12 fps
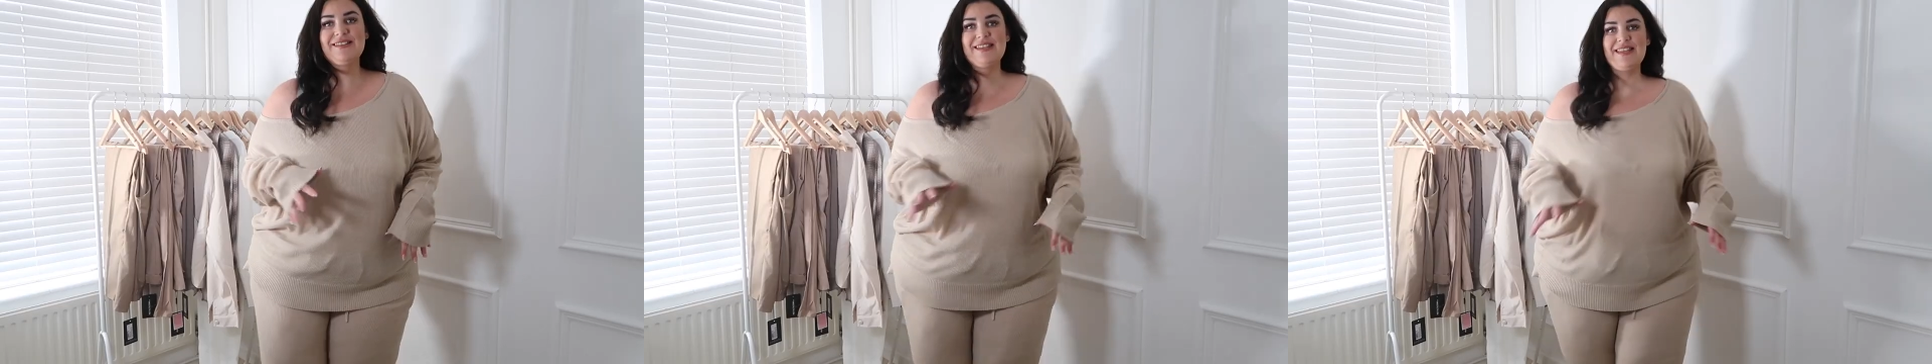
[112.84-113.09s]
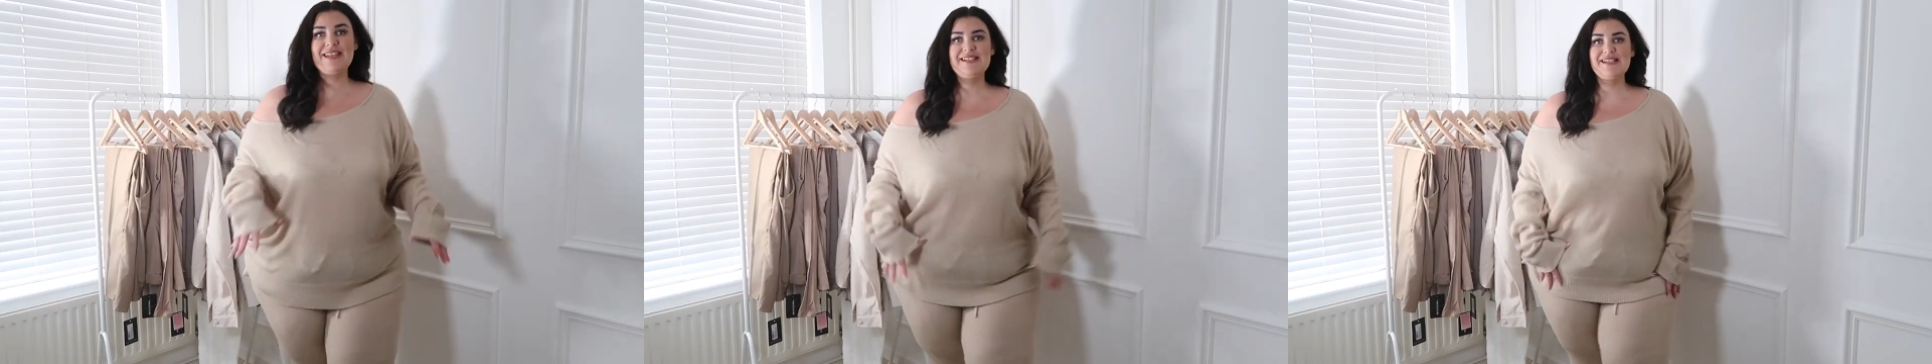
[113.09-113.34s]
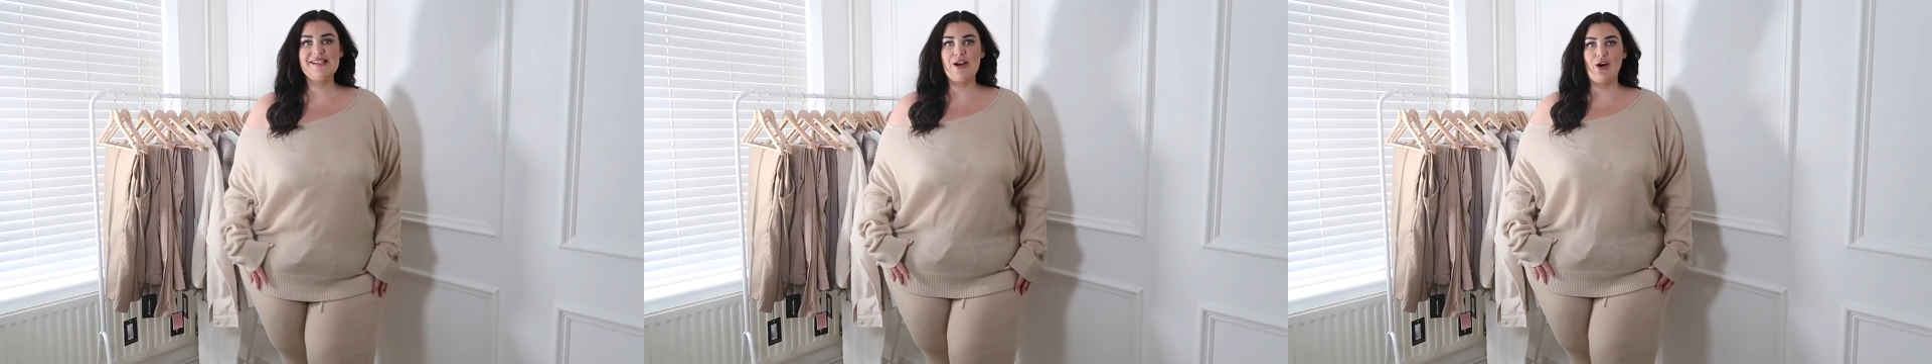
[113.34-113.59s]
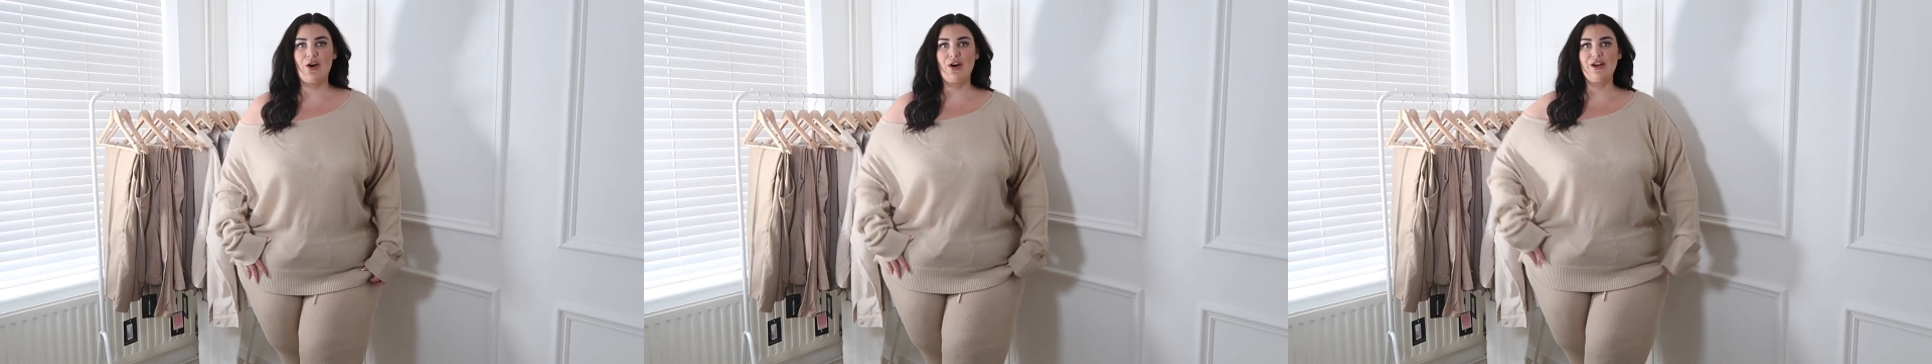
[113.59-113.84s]
So this is it
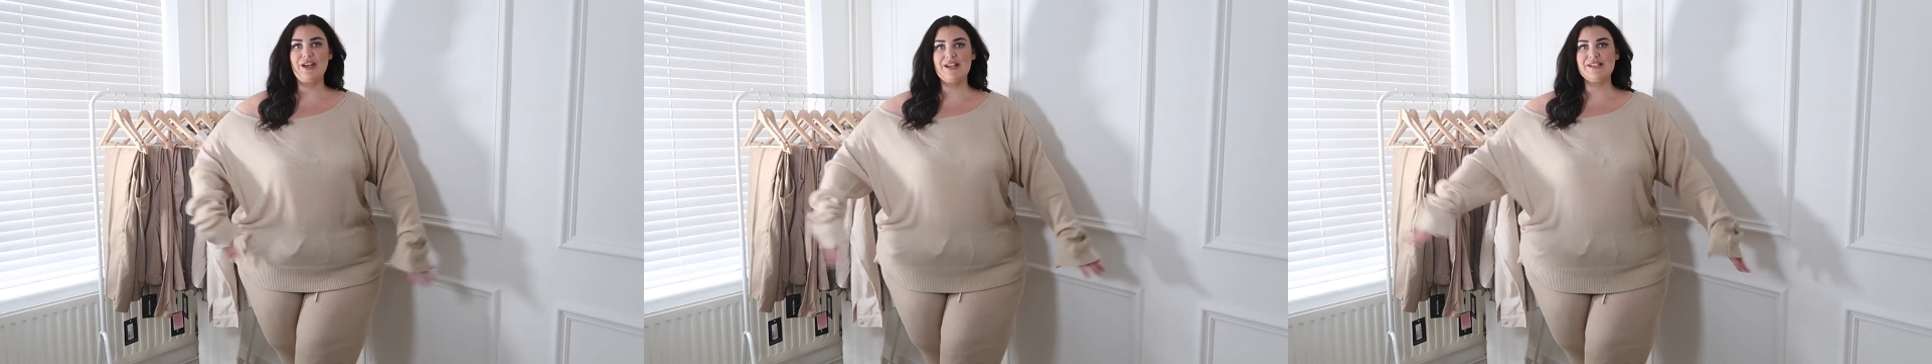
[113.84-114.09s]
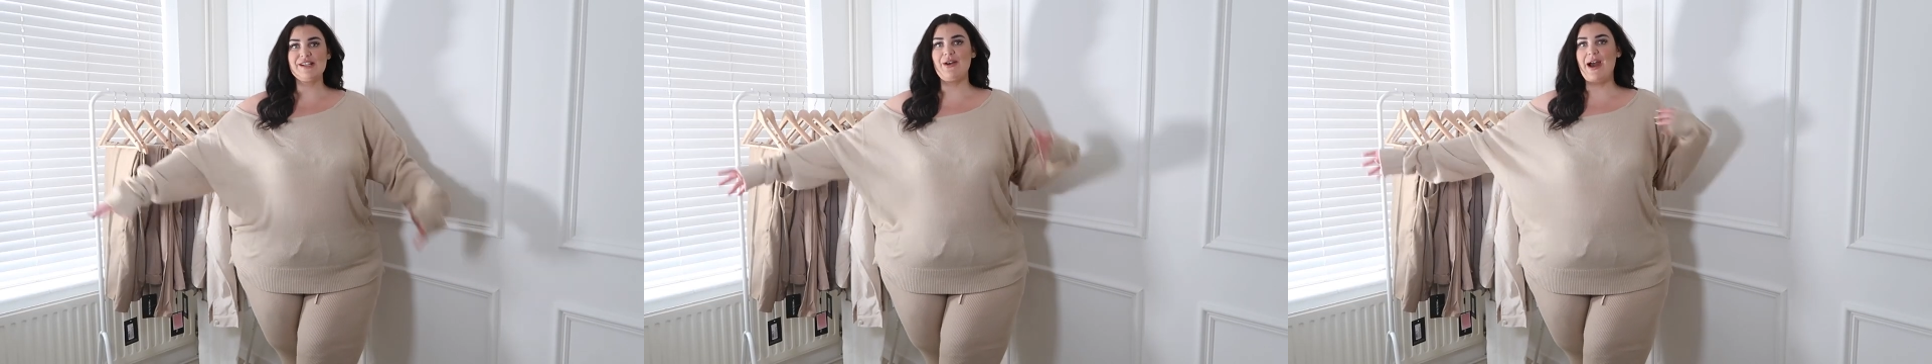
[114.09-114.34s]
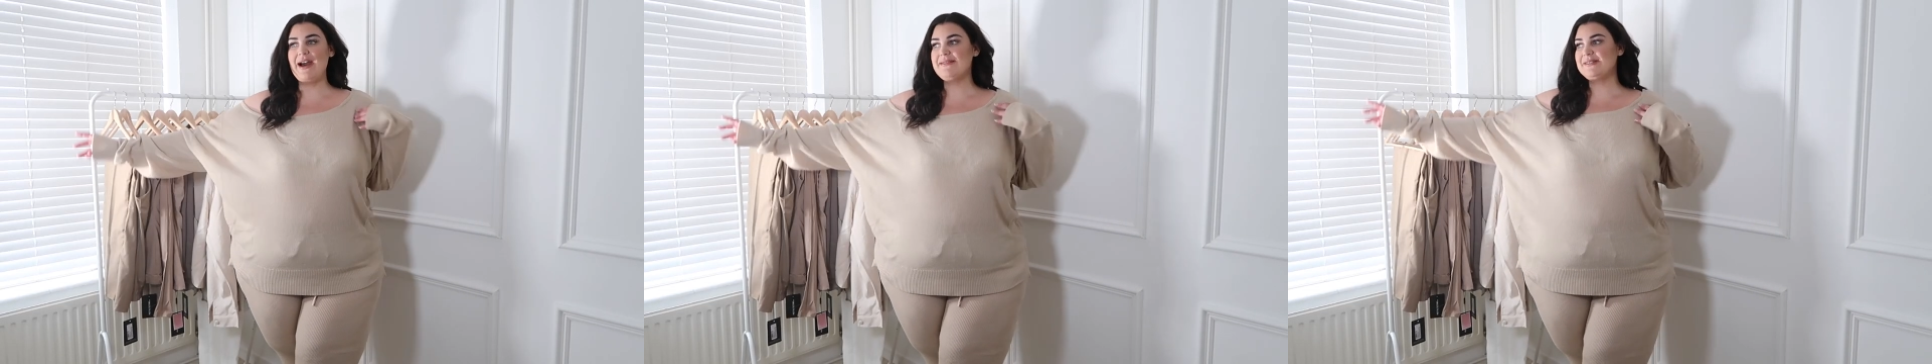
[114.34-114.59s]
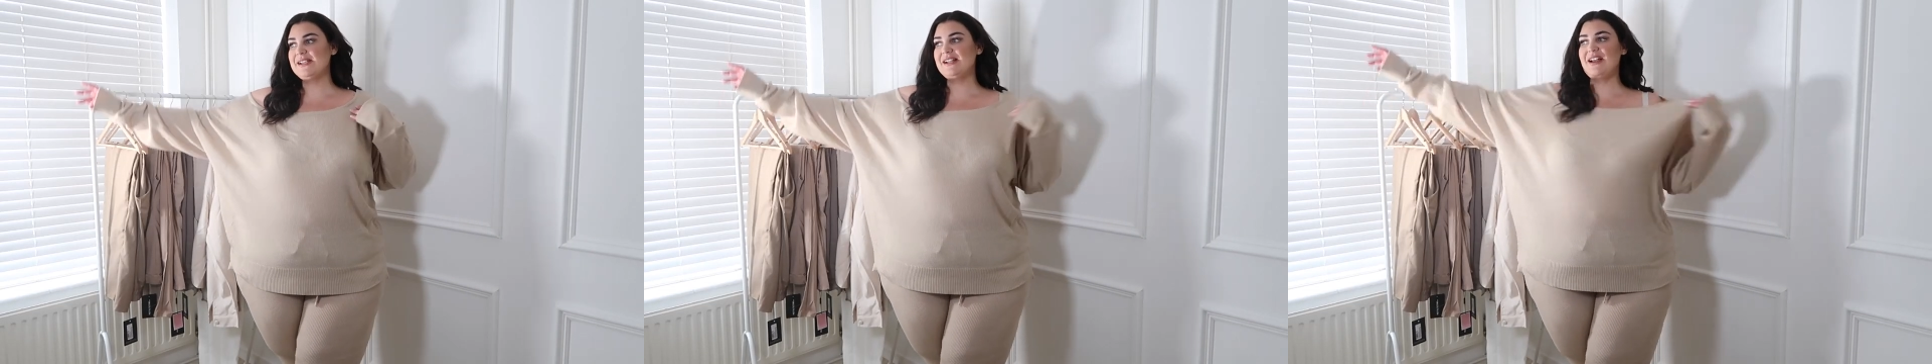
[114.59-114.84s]
on. So I
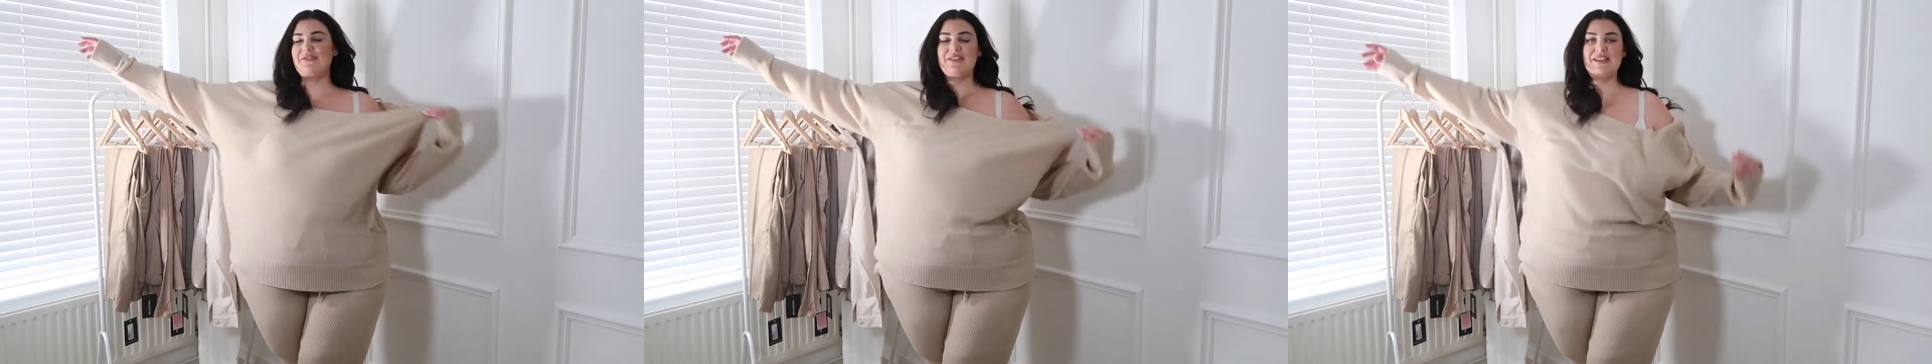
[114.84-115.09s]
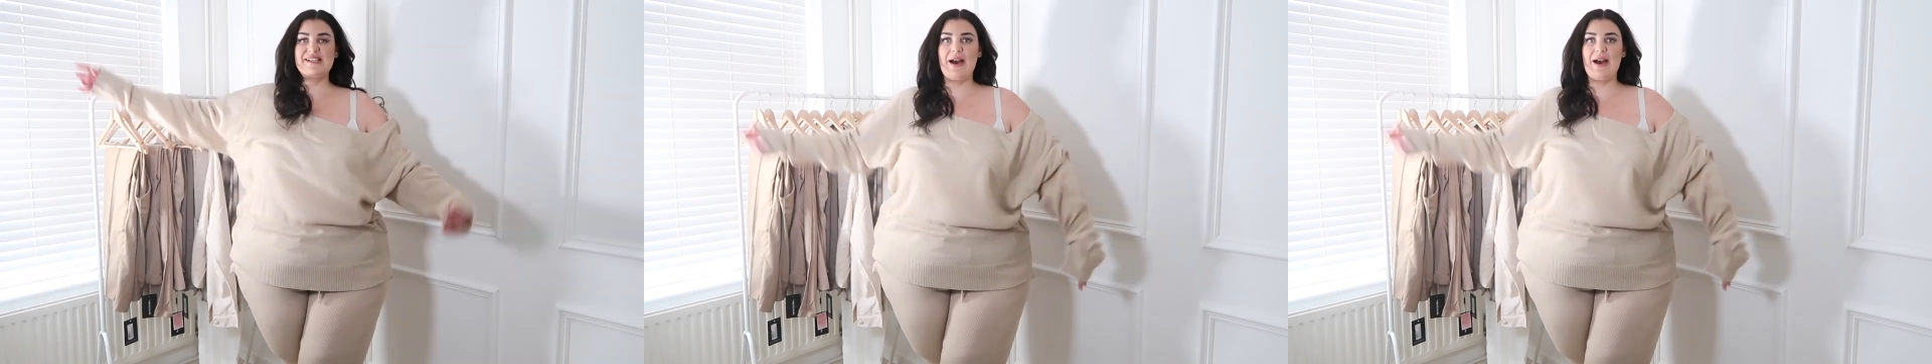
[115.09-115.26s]
absolutely love this.